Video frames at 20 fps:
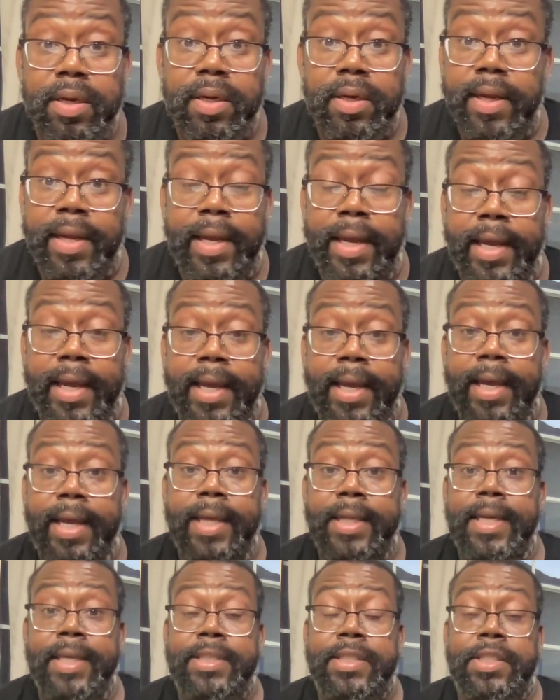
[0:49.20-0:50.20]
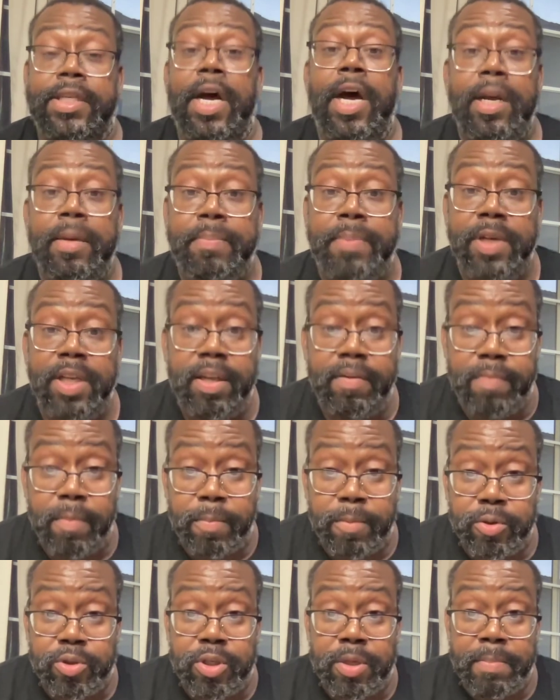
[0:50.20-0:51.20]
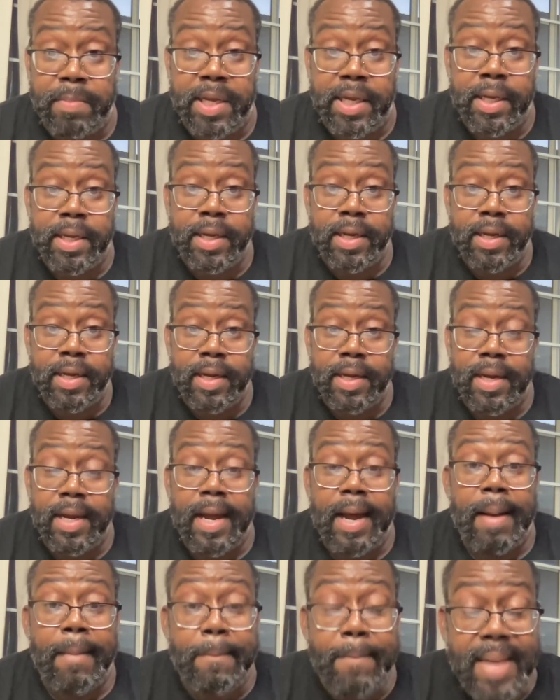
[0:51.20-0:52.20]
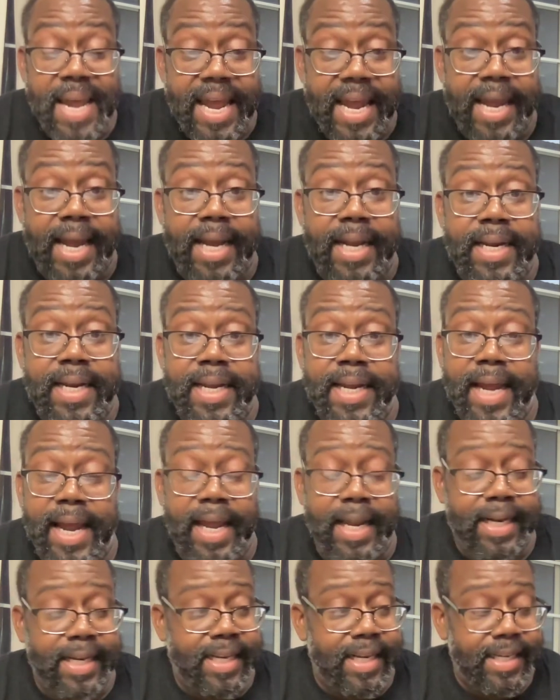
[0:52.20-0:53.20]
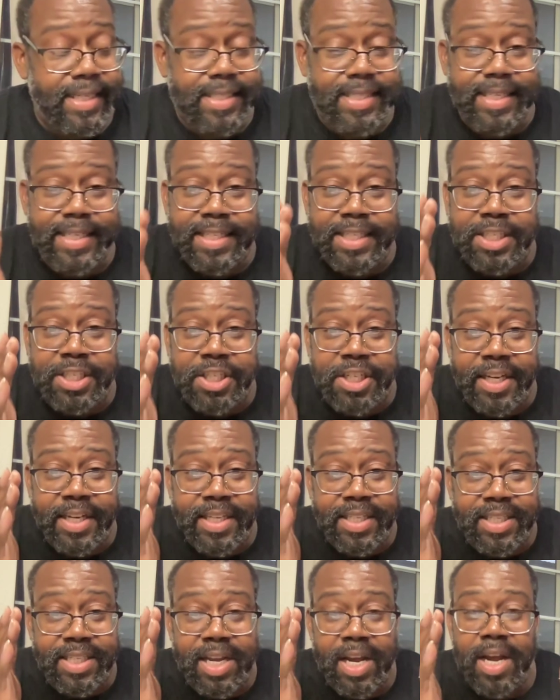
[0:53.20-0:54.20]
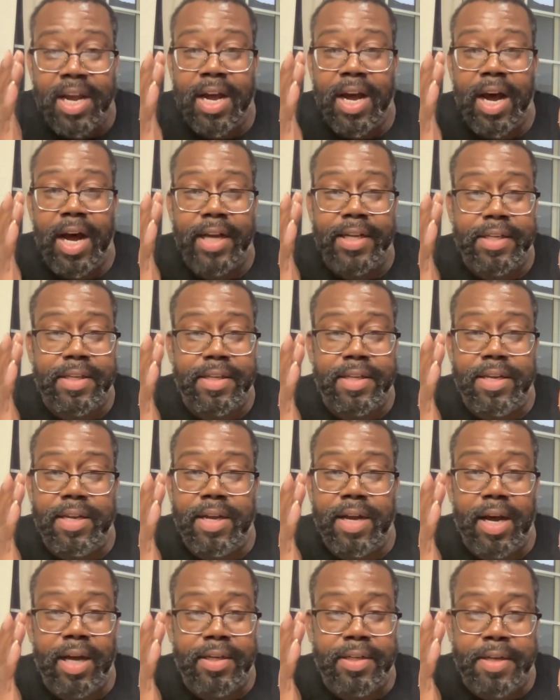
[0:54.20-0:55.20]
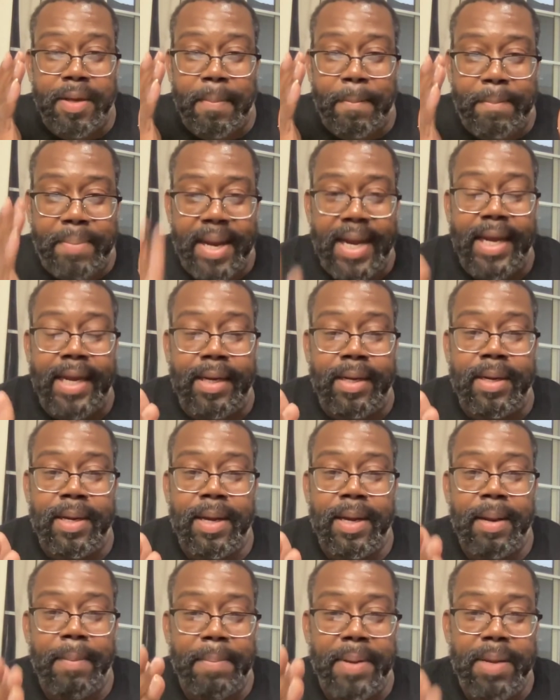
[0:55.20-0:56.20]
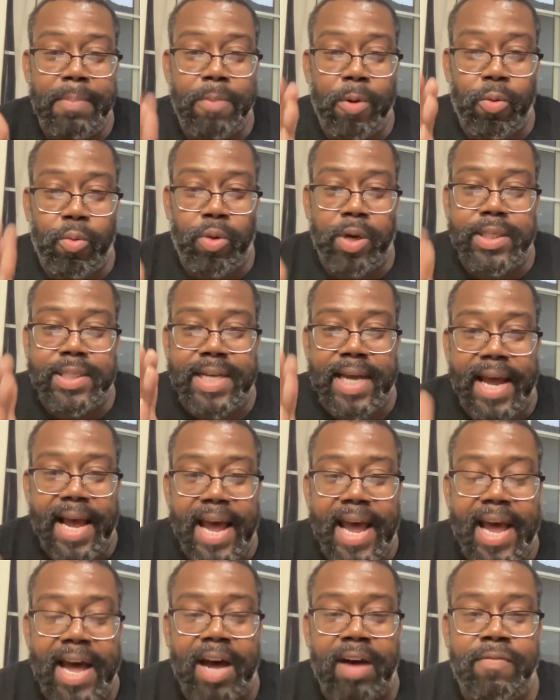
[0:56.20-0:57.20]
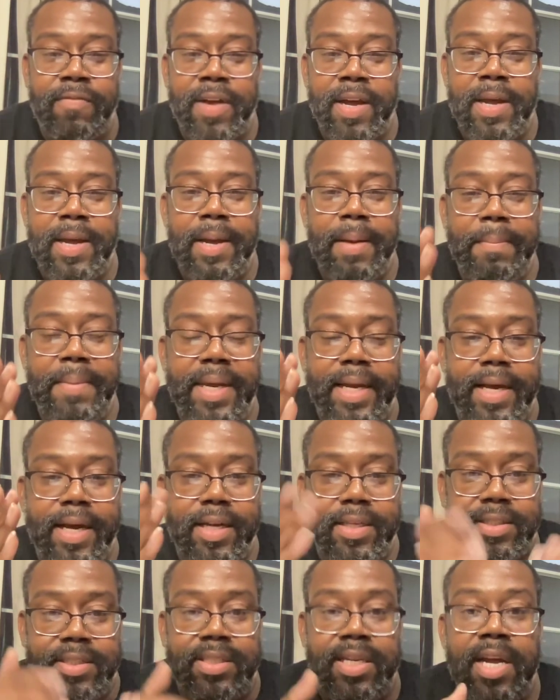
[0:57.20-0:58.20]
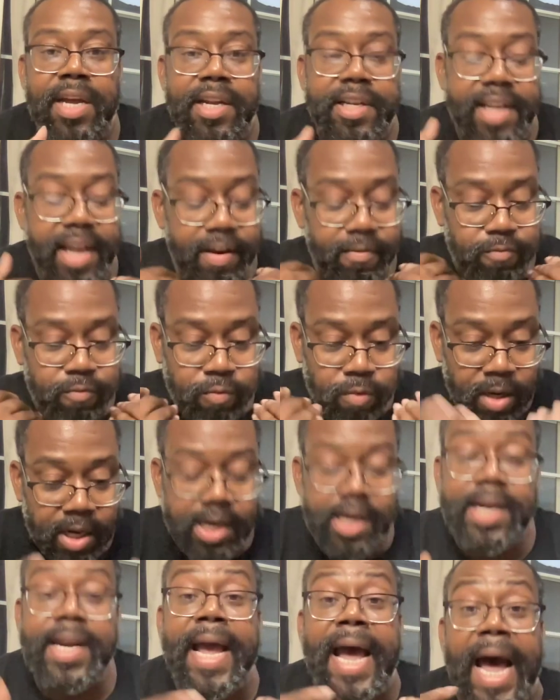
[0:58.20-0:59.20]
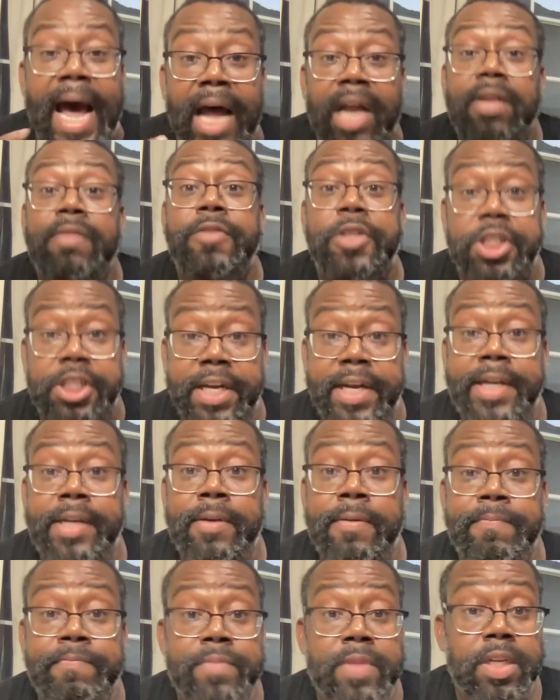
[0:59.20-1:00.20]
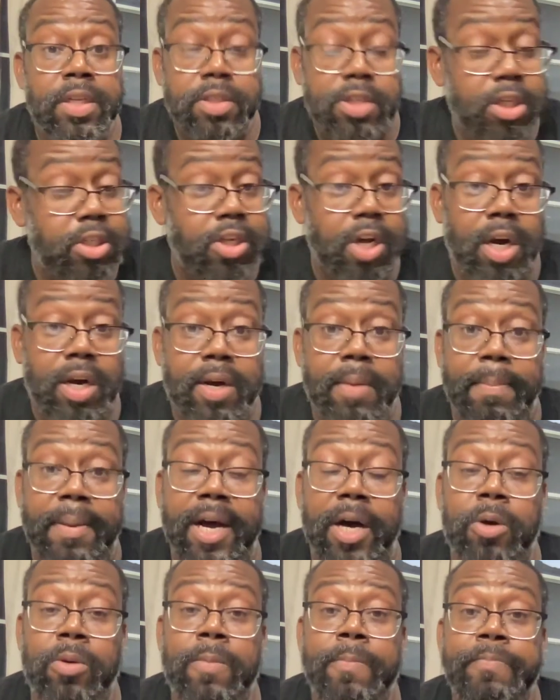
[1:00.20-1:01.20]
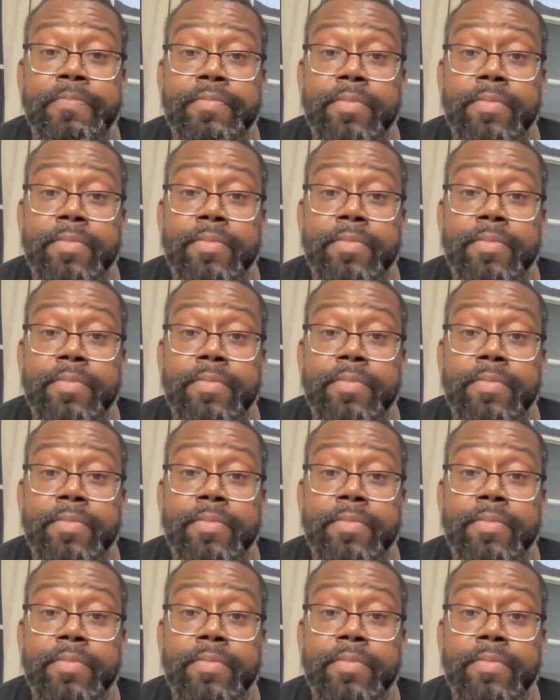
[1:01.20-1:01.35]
It's unbelievable to me. Man, and this is just a debate people want to have because they've run out of shit to talk about.